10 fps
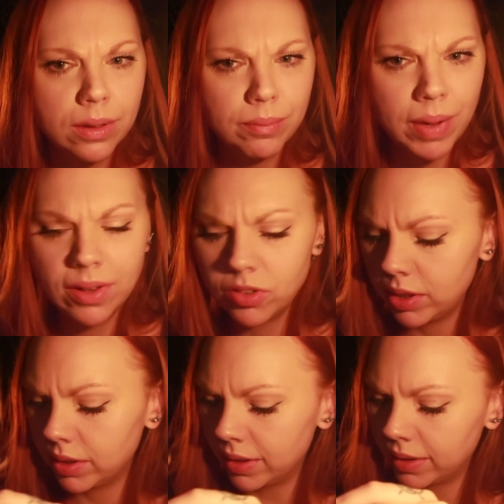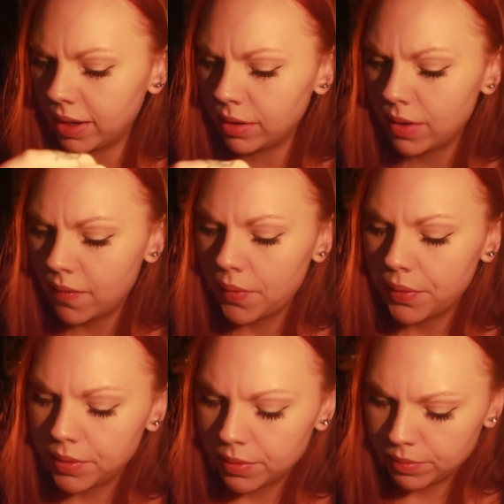magic. And again,
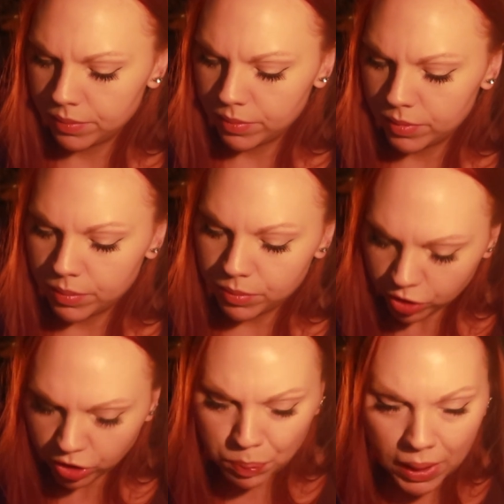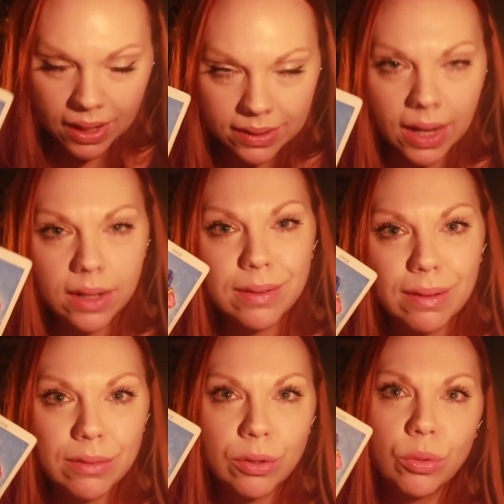just pay
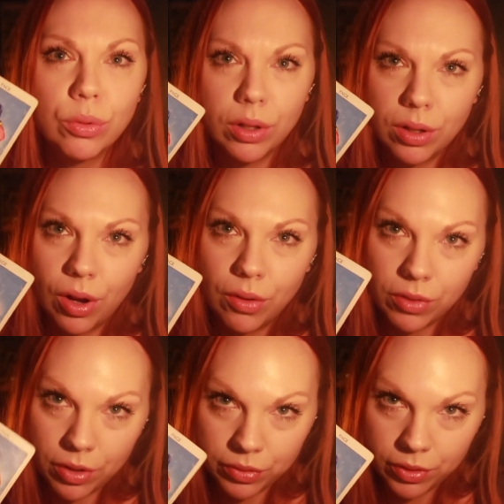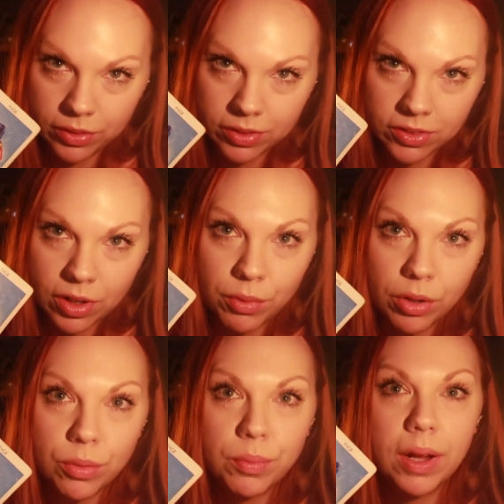attention to the love offers or
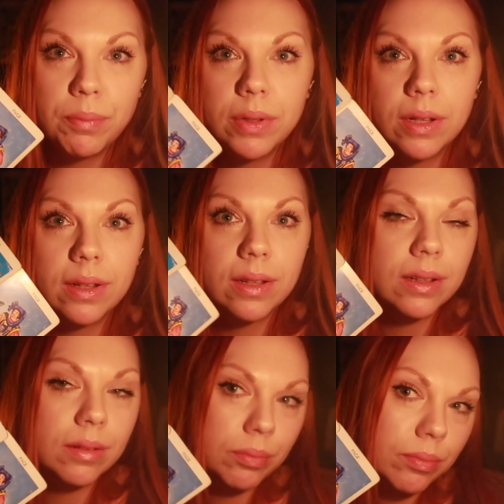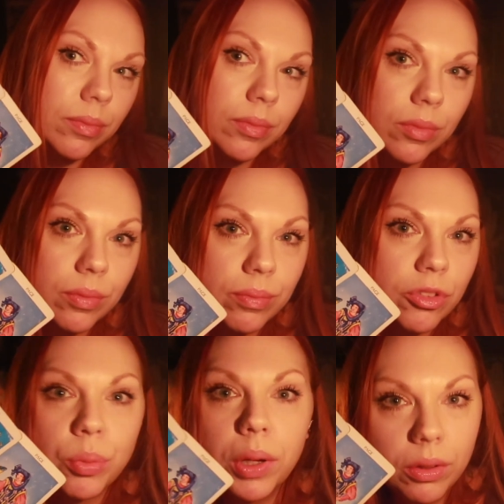someone who might be a little
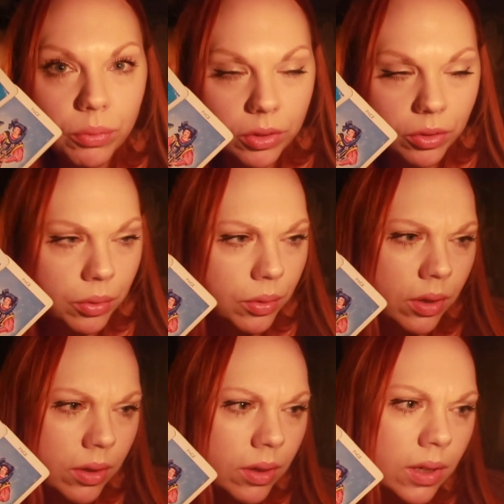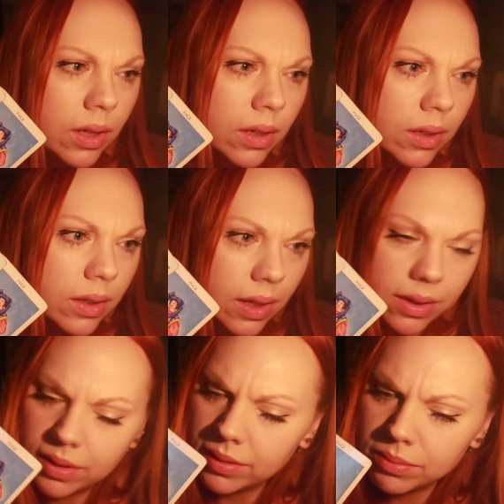sweet with you. Or
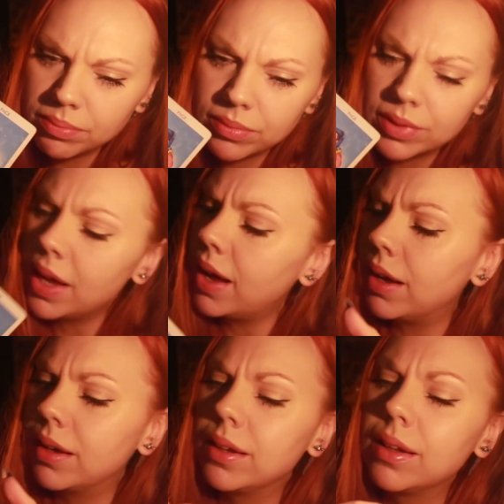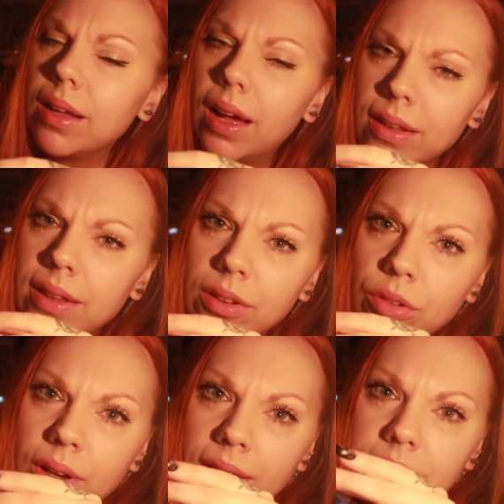yeah, I think
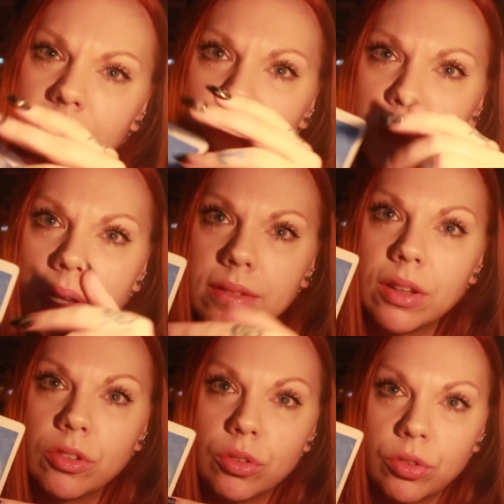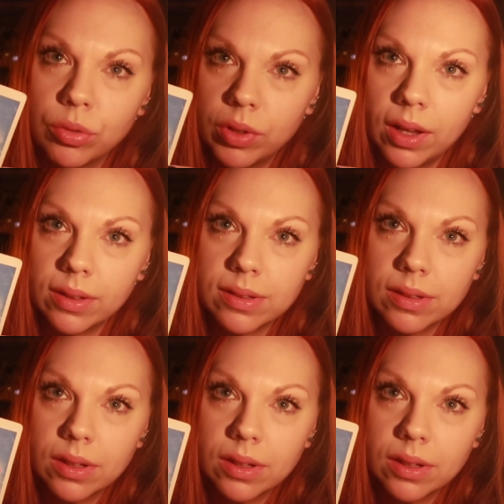you guys need to pay attention to that